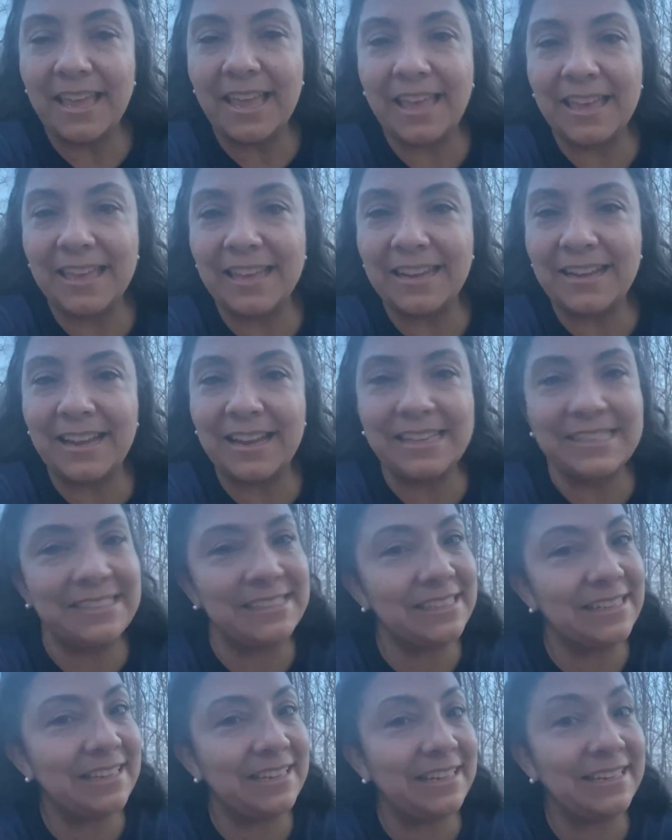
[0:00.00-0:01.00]
And I
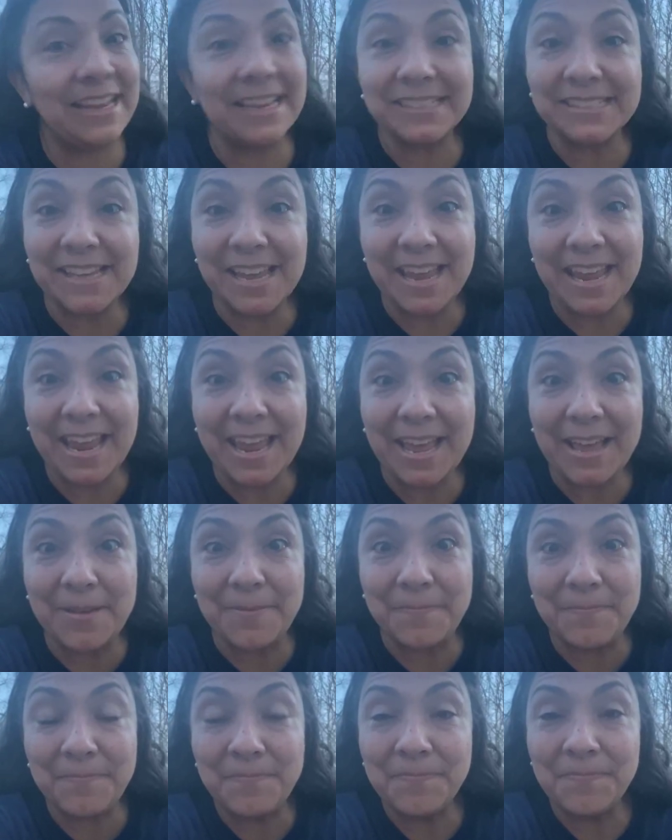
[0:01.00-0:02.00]
said, "Yes, I
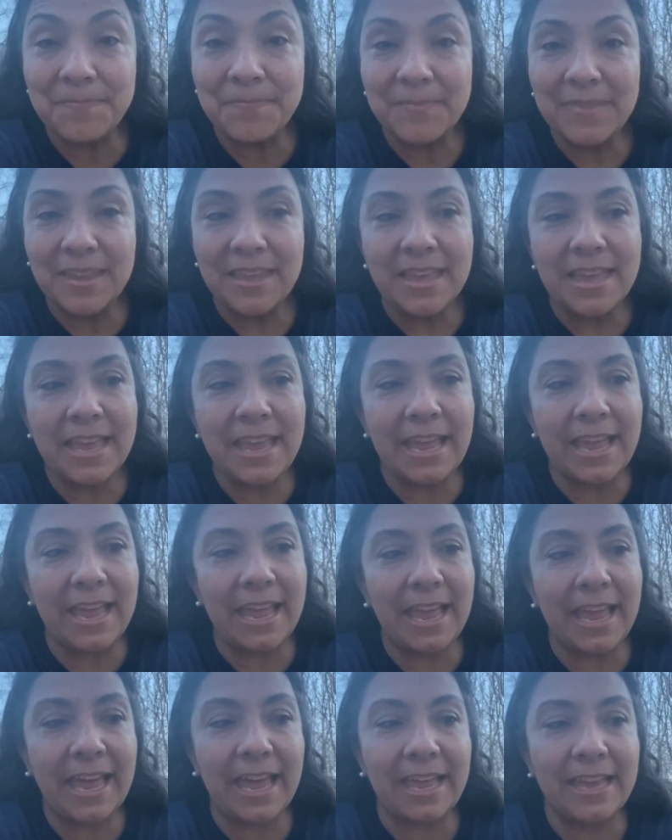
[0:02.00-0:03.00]
am."
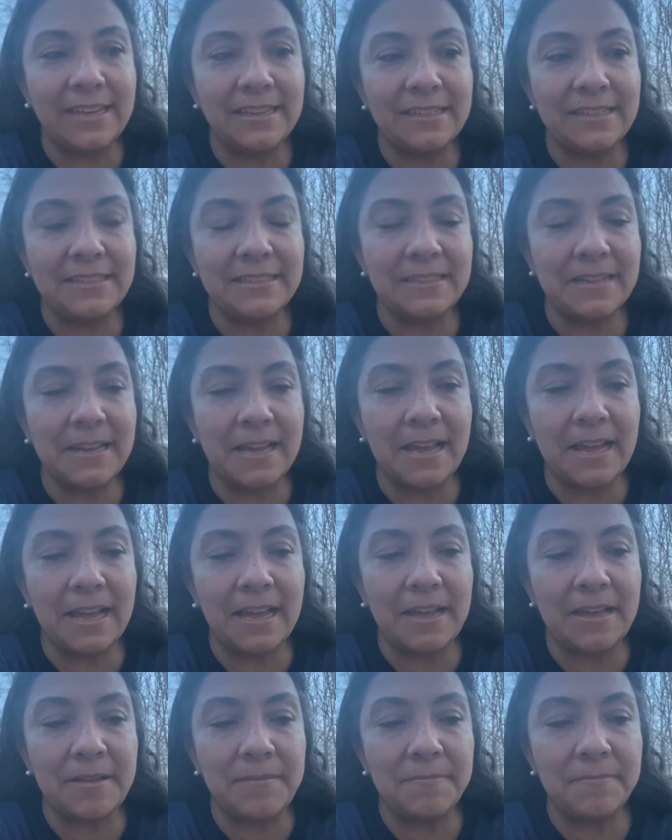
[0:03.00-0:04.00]
And
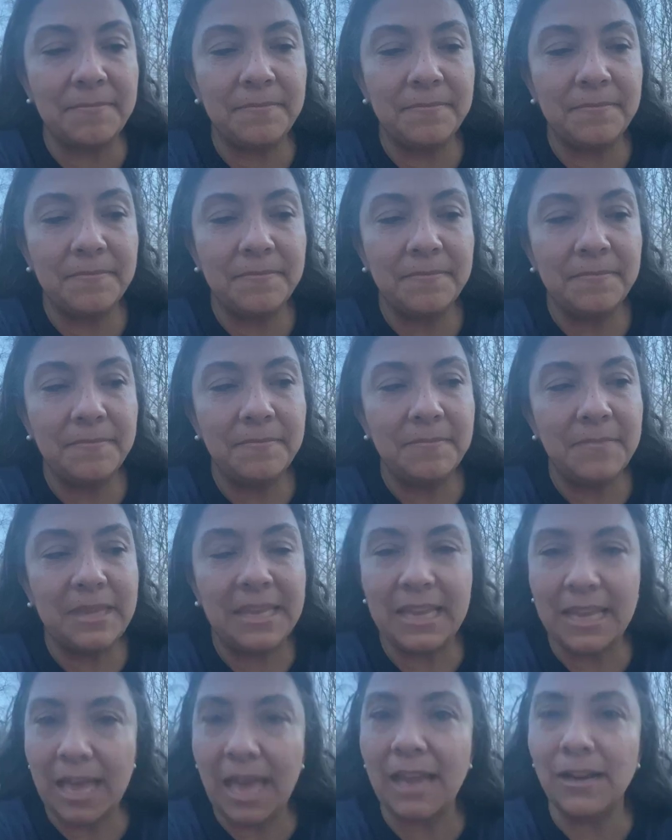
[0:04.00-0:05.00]

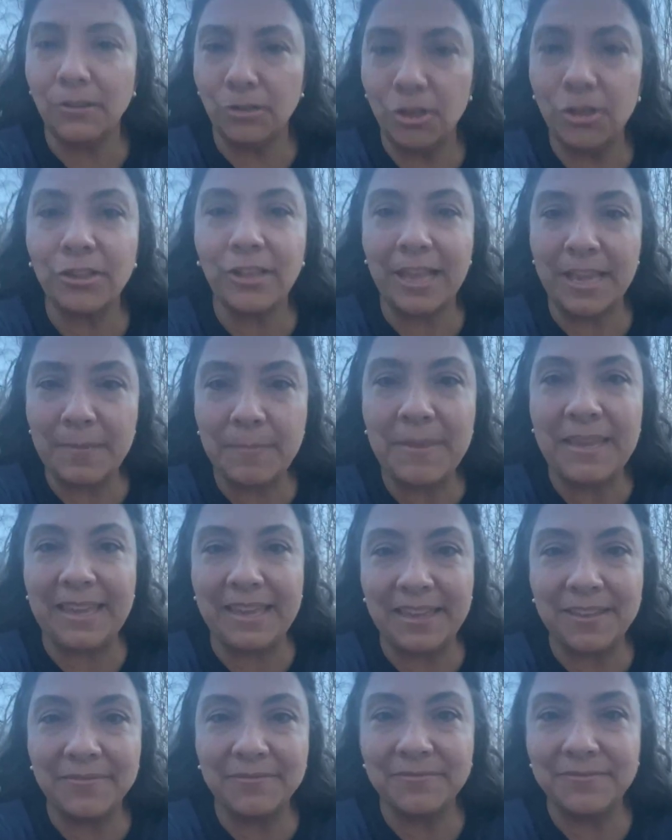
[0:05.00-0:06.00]
he kind of looked like
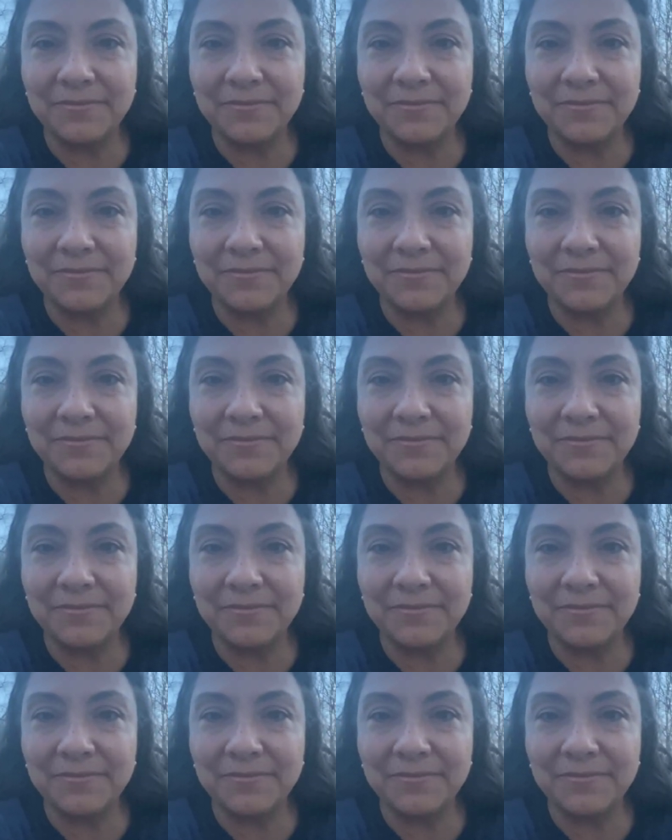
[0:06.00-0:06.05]
me.